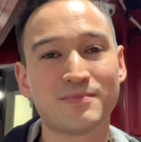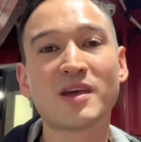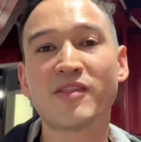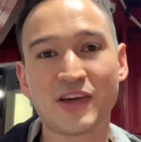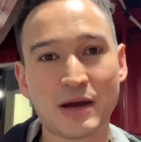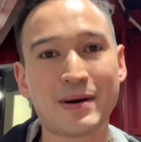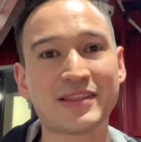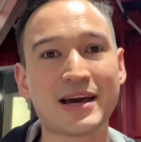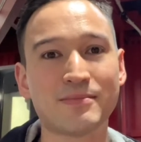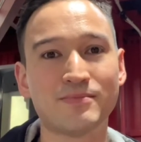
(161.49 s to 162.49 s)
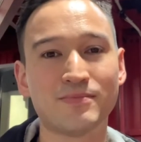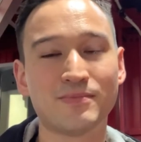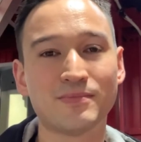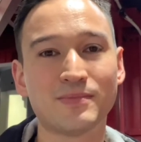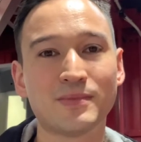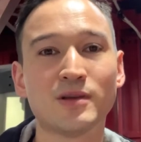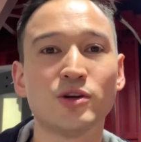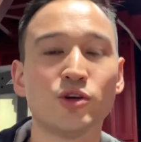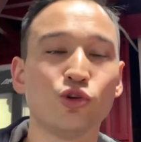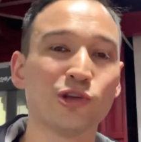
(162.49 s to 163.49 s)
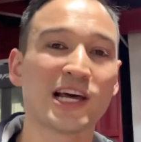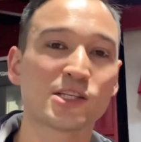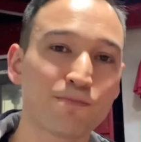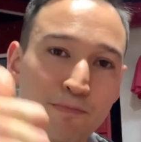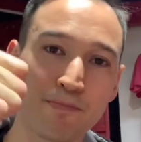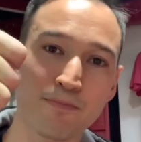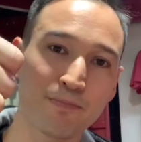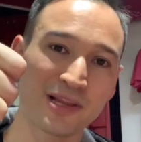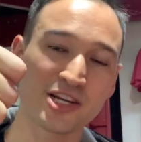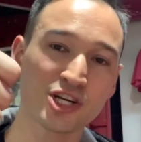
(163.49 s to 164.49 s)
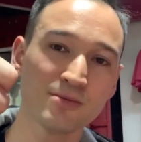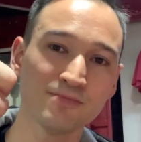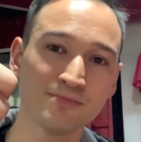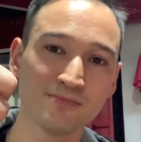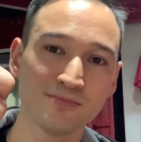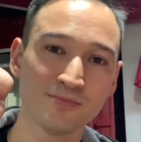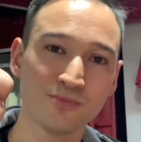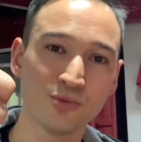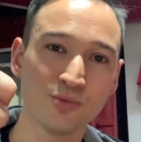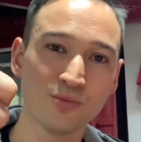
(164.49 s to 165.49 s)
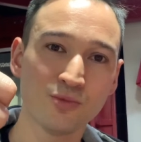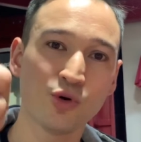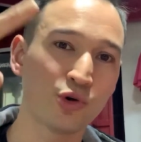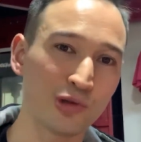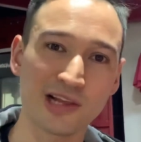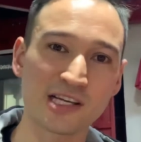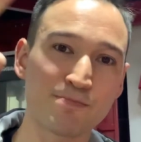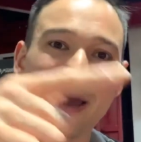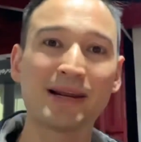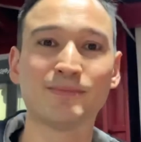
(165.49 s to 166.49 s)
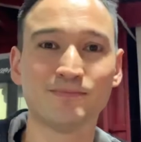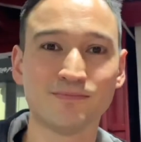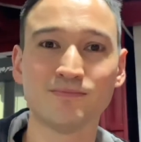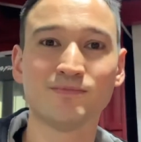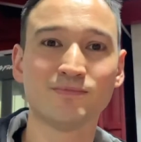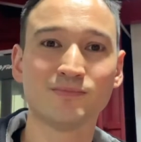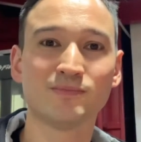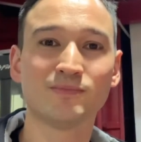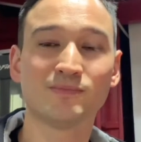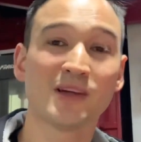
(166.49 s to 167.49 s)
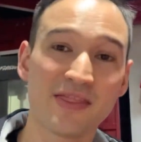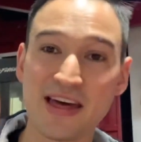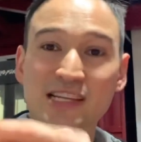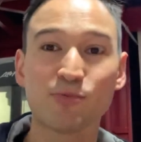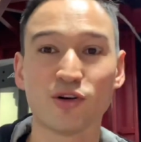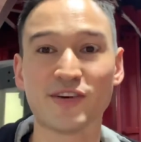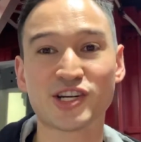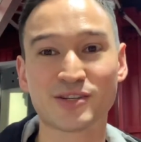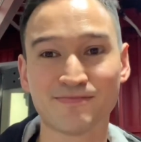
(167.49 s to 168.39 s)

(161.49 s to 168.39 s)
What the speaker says: Think about that. Utilize pleasure, utilize pain. That's motivation.